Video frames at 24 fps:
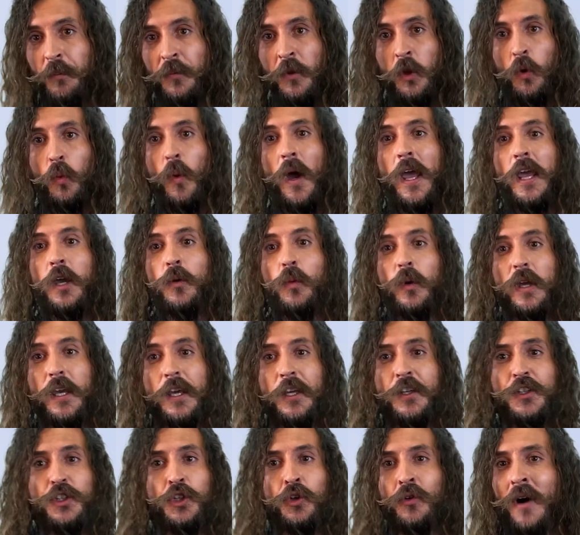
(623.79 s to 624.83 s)
the way we
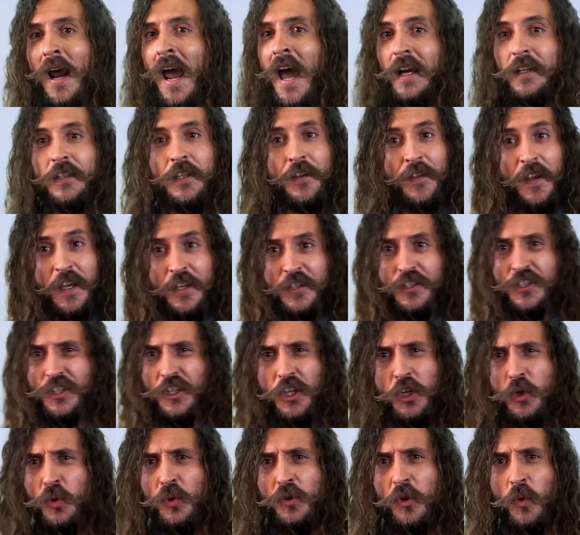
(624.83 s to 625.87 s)
interact, and they
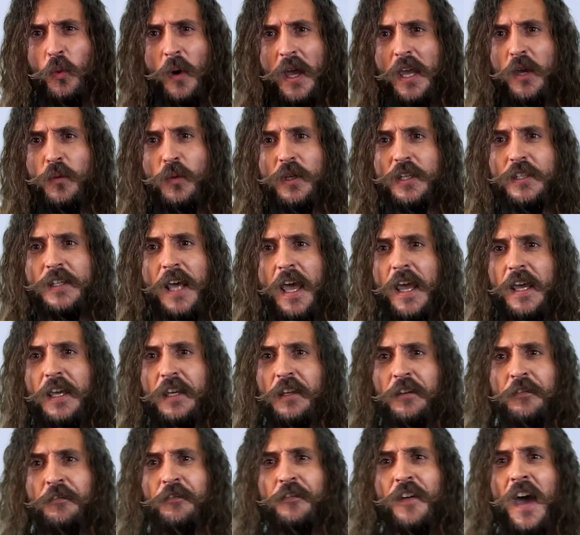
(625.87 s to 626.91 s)
skew the way we take
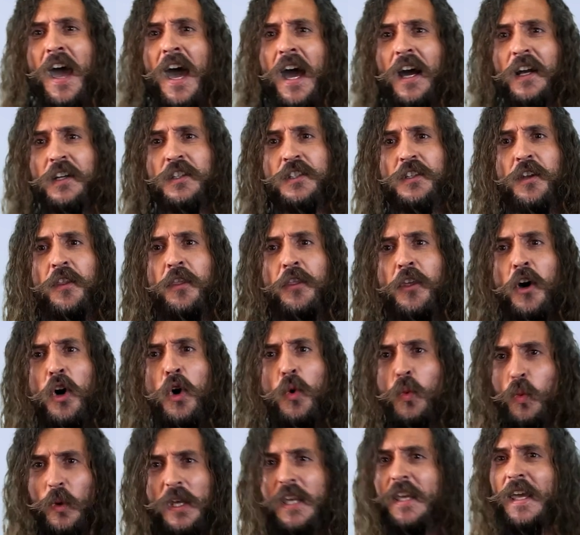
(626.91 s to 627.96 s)
in facts. And though
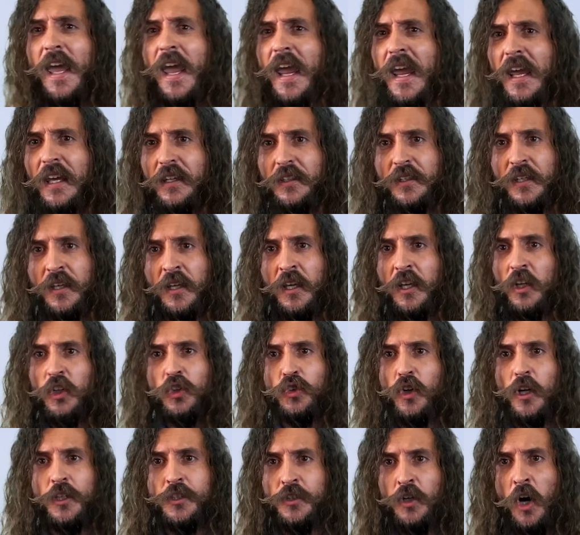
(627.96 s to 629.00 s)
we can't
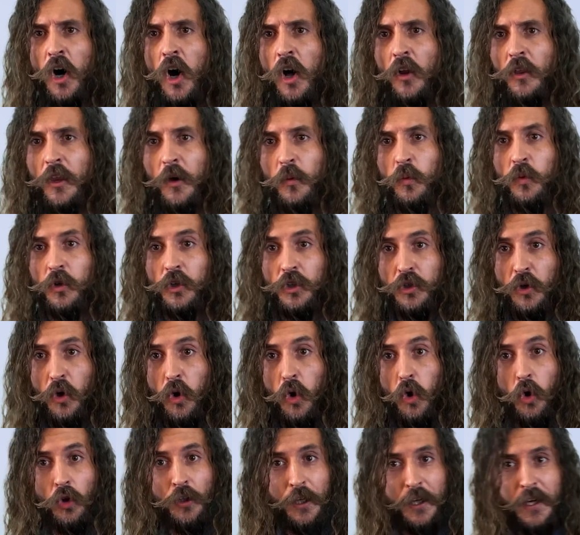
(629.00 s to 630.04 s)
trust all that we're
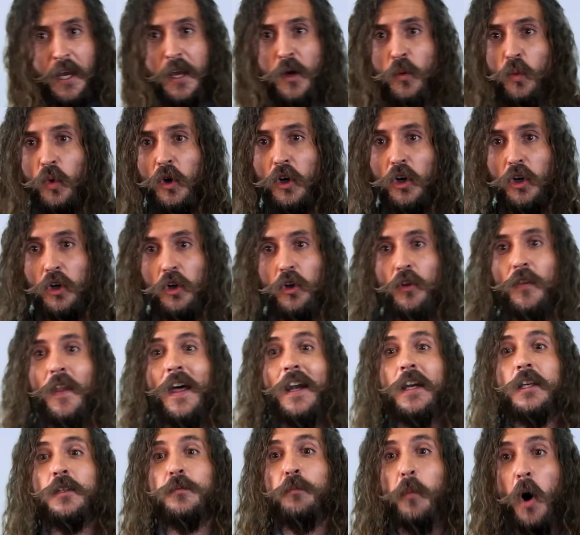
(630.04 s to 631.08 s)
told, in a world that
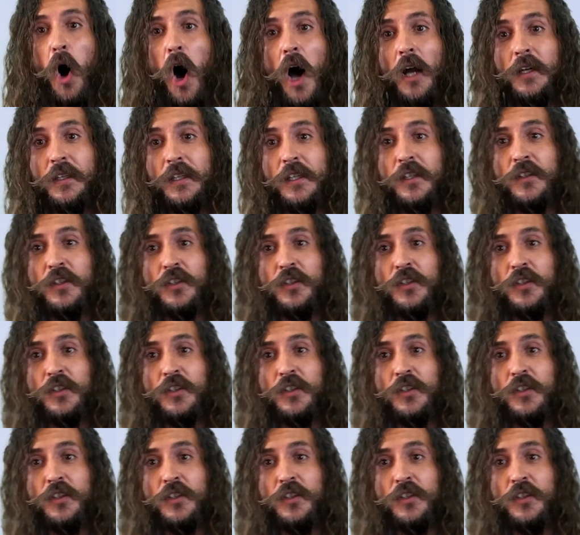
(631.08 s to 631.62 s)
is bought and